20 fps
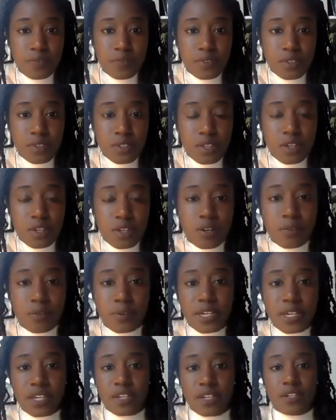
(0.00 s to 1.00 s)
I'll
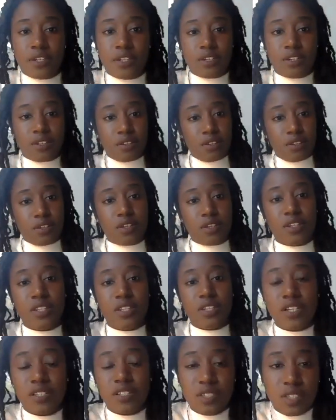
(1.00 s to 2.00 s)
read in that
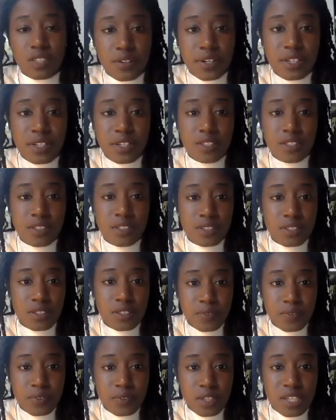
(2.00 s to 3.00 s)
series
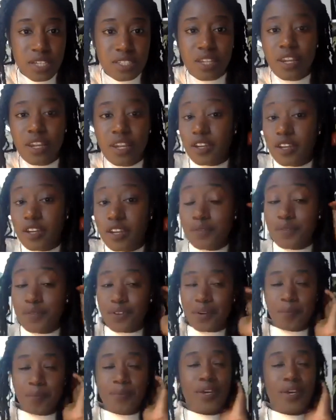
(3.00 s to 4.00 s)
has a line from
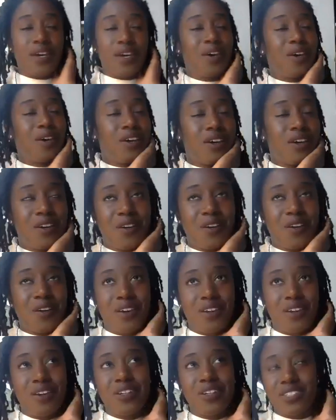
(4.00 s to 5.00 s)

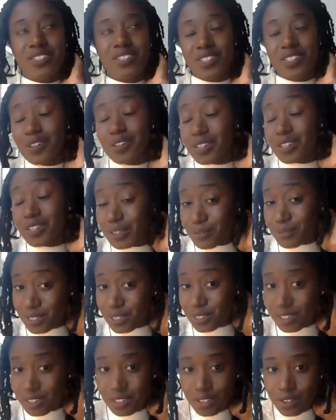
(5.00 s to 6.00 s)
Lucille Clifton,
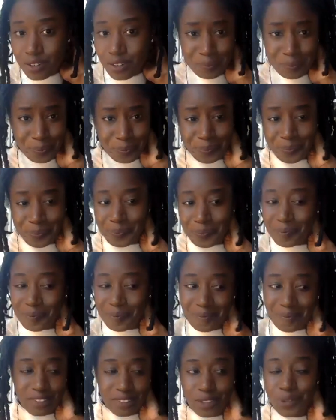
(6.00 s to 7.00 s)
who
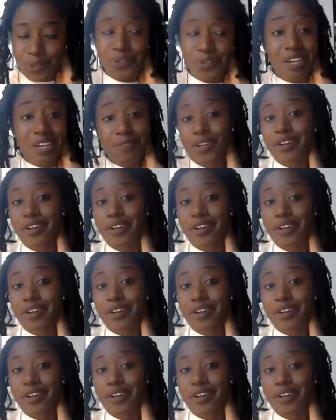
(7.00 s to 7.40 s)
never